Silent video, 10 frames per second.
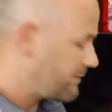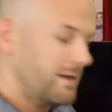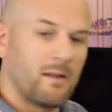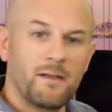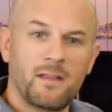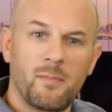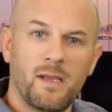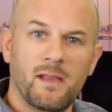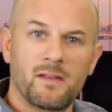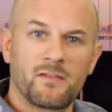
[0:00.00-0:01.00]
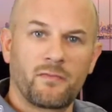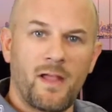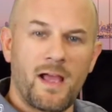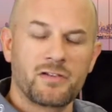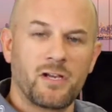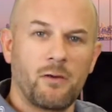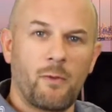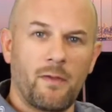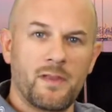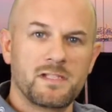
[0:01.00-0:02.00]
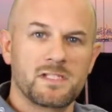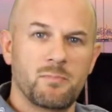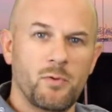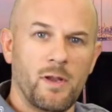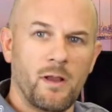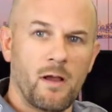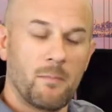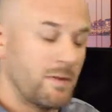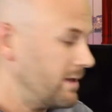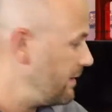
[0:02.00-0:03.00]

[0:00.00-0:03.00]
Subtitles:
green light that begins flashing while this is booting up.